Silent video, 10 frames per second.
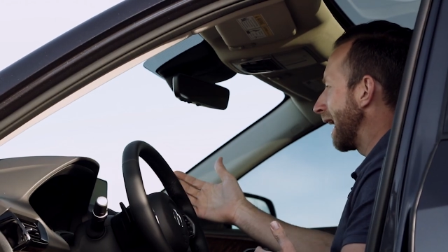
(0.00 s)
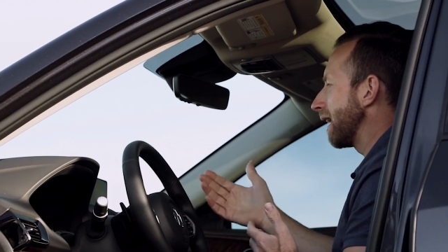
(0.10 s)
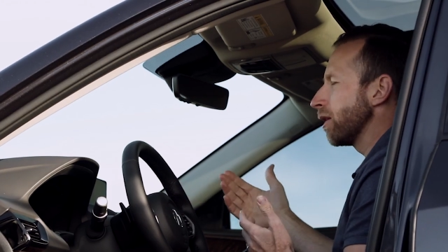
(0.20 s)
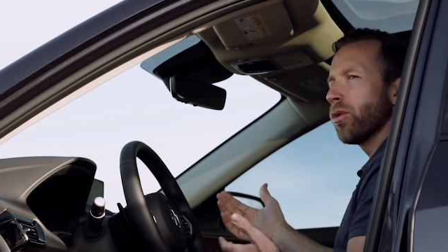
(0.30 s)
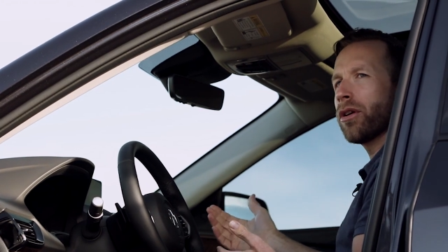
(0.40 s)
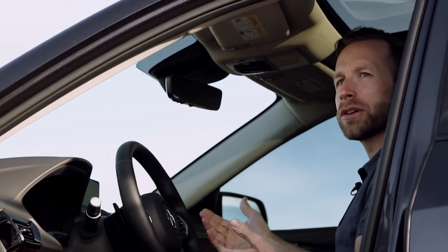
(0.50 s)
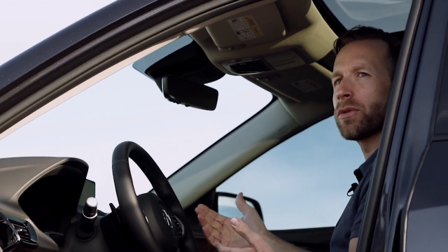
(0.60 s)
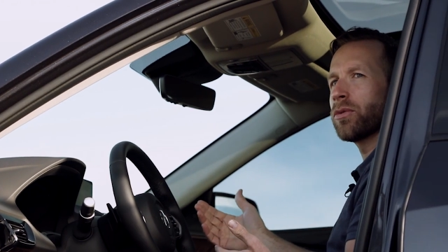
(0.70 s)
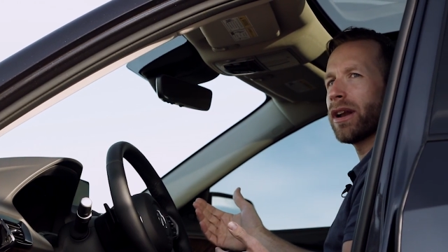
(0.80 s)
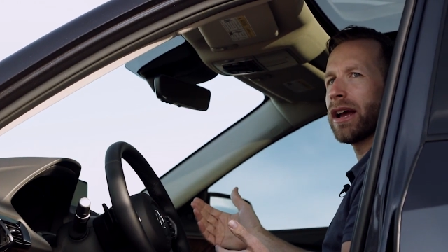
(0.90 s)
and it works
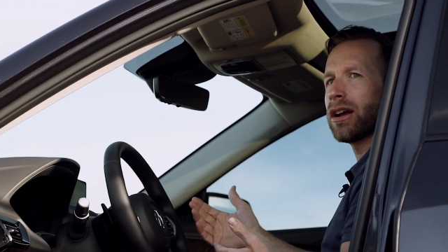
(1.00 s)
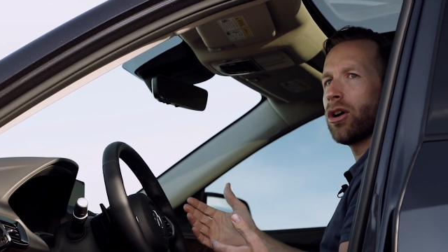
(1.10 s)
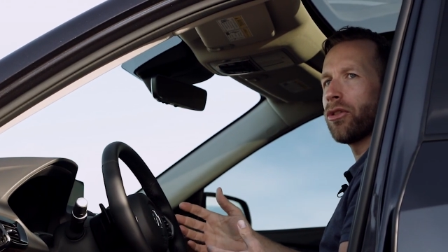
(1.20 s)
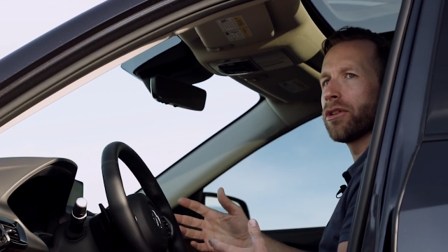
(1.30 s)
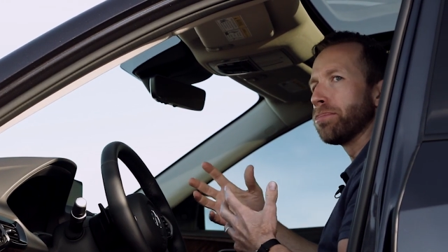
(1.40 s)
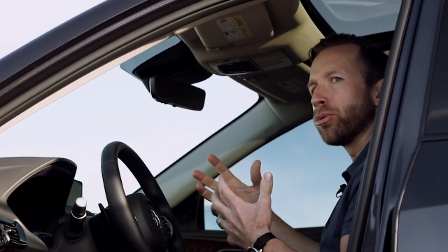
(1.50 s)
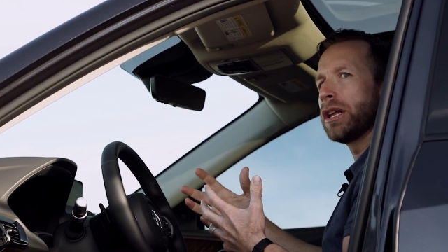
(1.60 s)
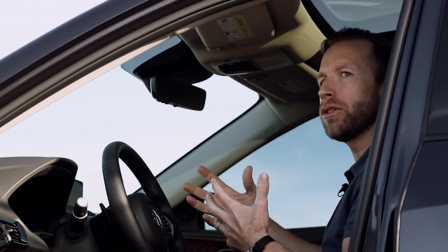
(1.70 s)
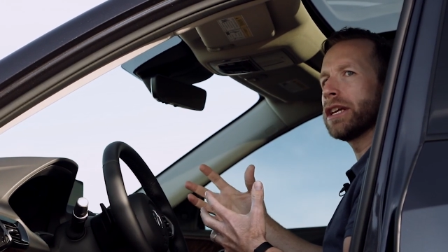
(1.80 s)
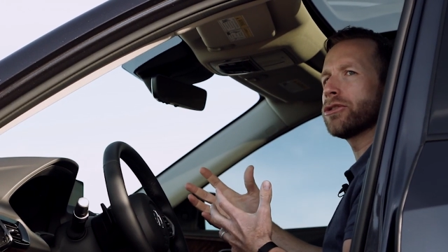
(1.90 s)
with what I call the
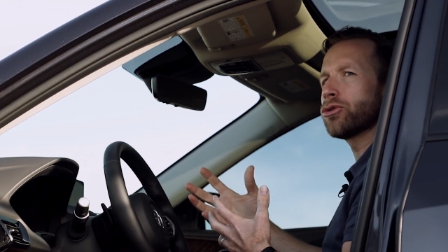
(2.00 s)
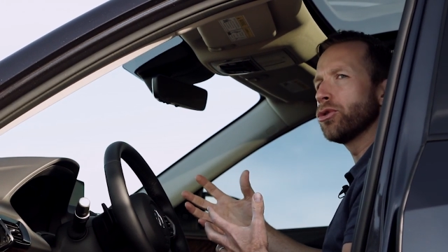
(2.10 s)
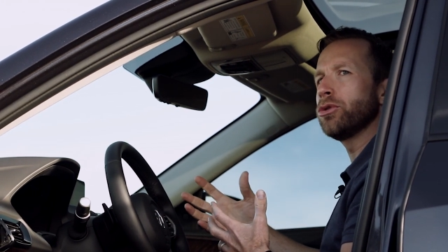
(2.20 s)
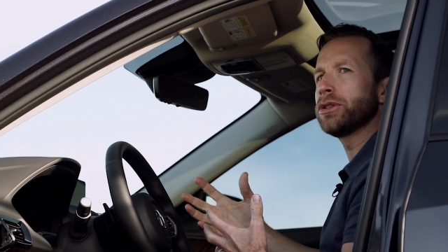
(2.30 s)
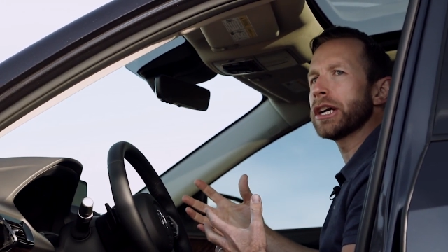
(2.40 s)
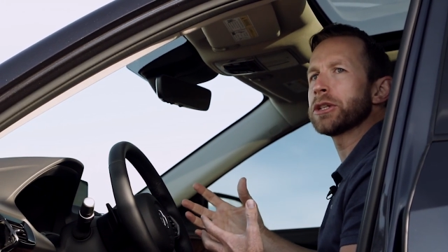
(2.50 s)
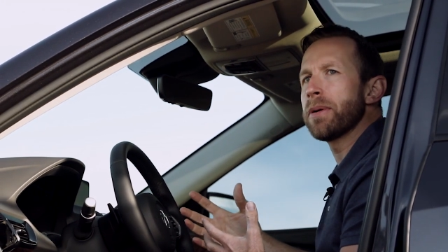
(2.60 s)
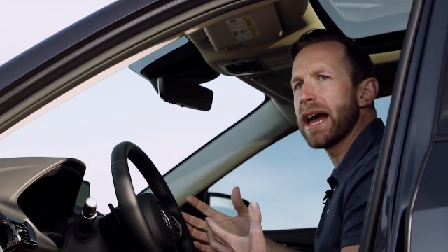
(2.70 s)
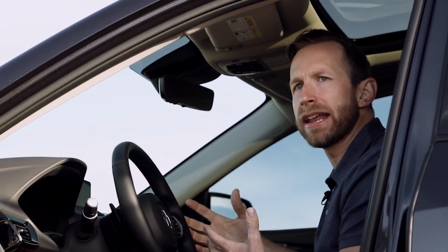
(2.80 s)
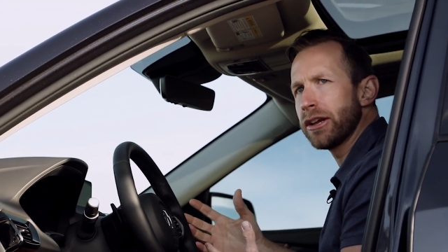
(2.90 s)
brilliant True
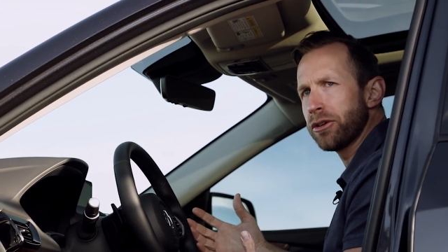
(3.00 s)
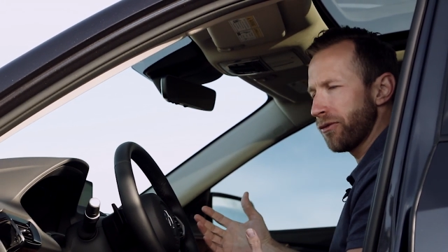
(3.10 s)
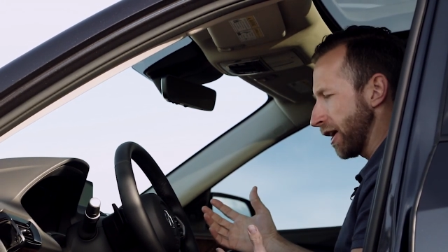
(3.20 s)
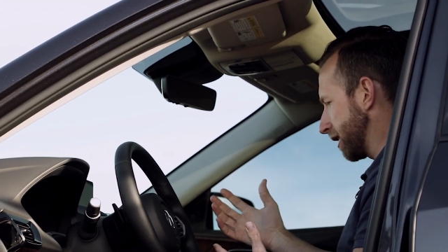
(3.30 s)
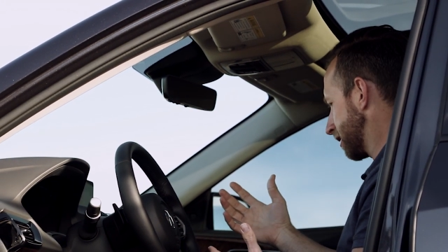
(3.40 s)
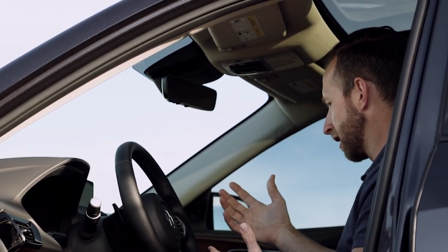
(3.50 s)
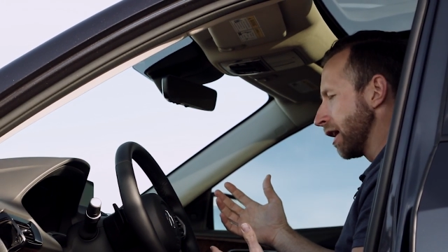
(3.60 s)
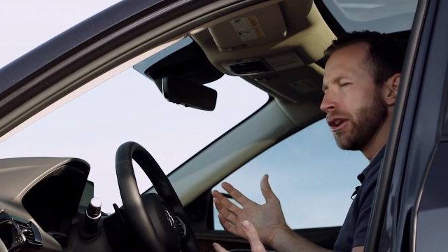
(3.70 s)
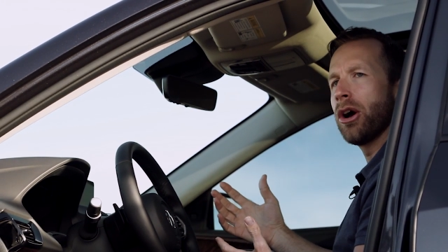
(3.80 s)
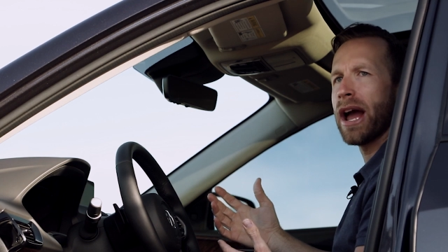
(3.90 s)
Touchpad interface.
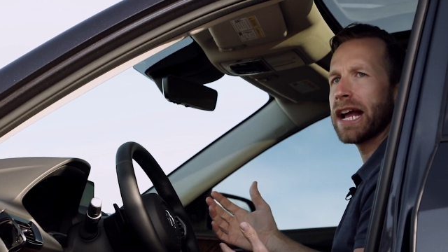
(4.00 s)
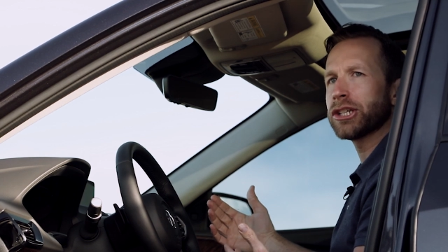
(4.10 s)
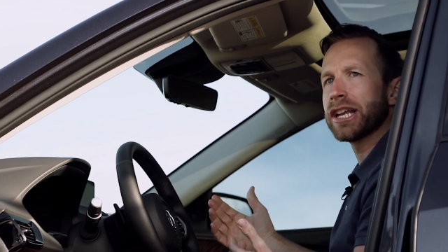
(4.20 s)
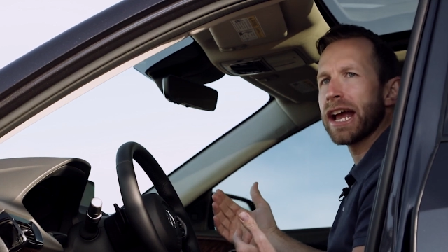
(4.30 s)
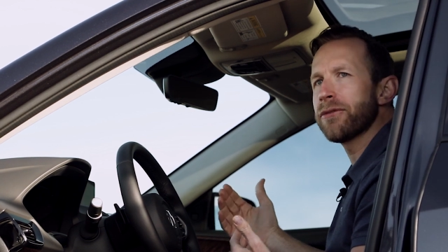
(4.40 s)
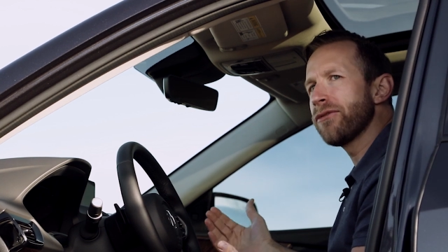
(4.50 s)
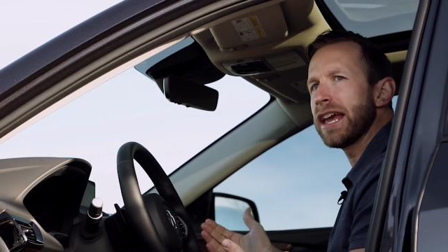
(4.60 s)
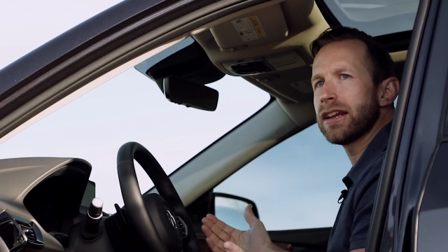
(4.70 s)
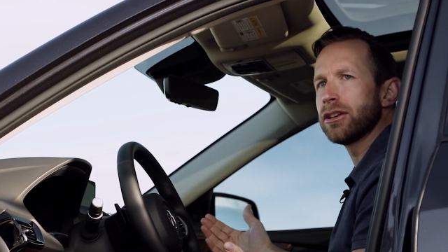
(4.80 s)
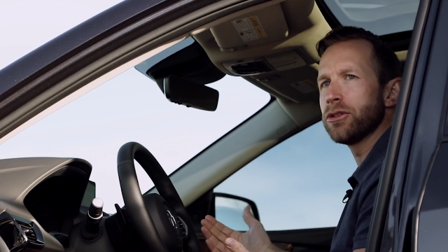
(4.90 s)
No hashtag
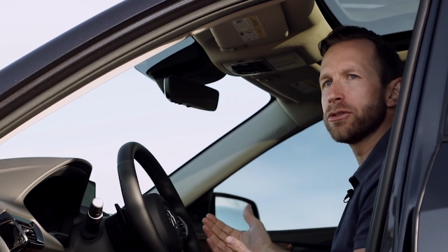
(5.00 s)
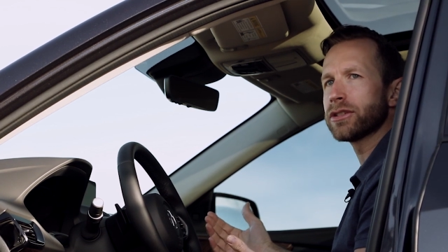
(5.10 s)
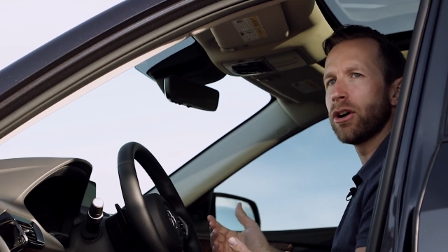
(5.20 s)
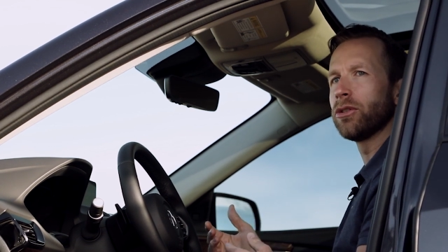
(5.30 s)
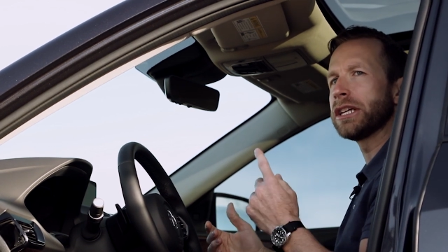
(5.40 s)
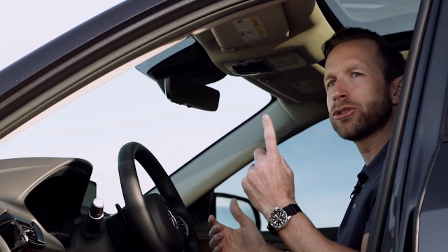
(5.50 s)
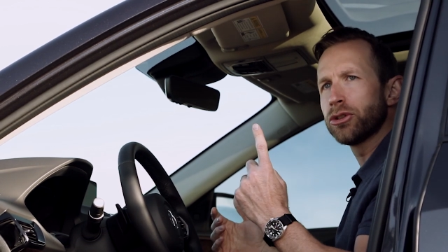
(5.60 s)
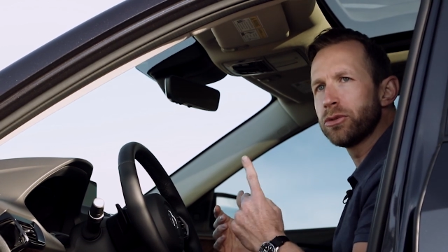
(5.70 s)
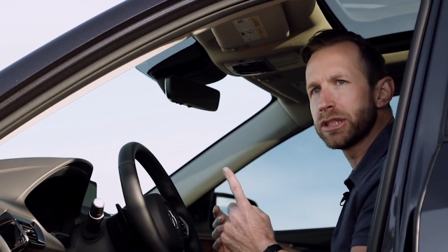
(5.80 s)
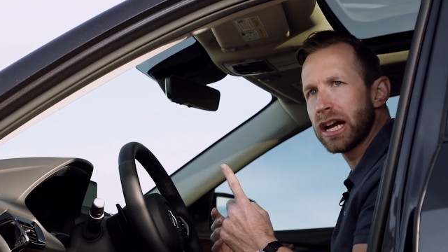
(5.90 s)
fake news, only
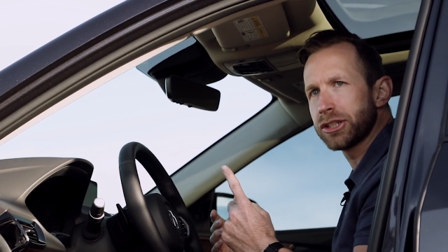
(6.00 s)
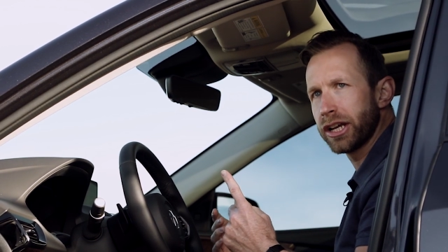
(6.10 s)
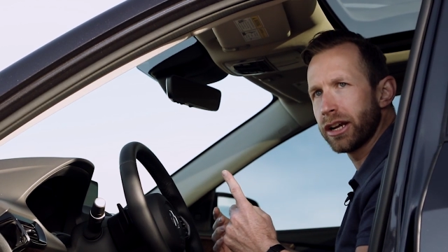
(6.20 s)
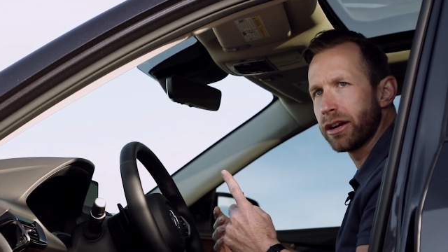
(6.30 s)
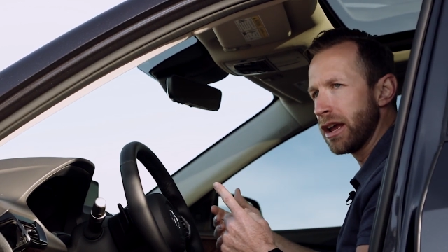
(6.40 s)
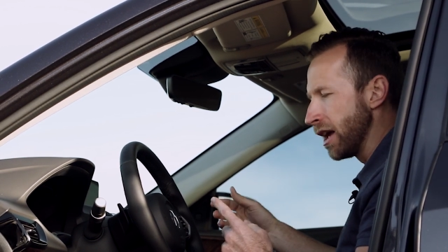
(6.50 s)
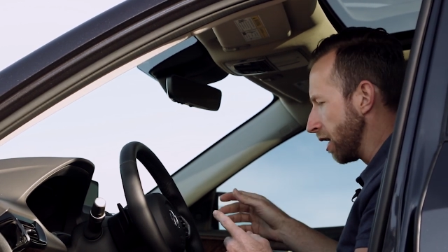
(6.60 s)
true touch here.